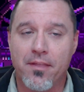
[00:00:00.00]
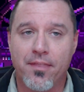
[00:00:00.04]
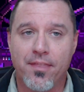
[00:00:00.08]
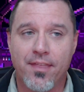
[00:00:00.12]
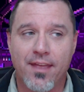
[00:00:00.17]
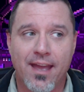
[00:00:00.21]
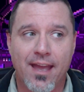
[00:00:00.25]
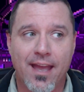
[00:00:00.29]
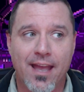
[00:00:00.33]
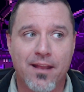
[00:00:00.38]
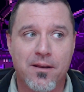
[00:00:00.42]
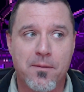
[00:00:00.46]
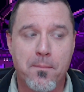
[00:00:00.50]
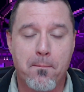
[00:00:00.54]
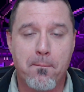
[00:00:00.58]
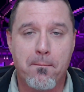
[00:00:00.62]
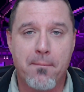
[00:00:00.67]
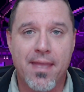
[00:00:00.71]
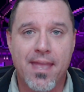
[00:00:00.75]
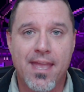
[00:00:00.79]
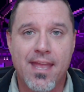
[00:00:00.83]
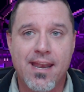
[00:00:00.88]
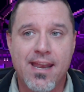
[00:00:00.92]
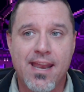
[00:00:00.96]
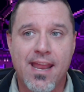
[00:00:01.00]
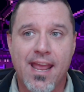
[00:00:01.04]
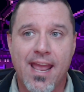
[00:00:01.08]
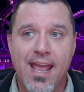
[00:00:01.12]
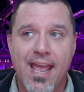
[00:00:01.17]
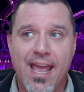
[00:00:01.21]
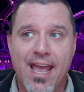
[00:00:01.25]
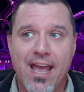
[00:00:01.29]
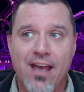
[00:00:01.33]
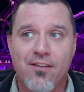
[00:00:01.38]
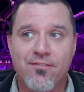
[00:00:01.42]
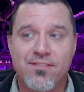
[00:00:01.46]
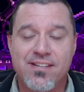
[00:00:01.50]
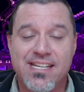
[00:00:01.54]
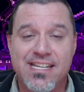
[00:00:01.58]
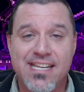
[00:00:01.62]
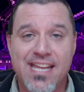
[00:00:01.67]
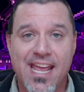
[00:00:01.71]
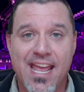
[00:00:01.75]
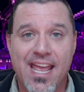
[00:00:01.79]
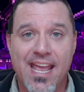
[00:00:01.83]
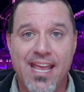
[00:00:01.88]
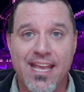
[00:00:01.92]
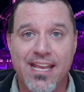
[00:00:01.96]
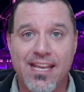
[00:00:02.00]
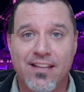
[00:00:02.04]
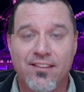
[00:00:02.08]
that men have today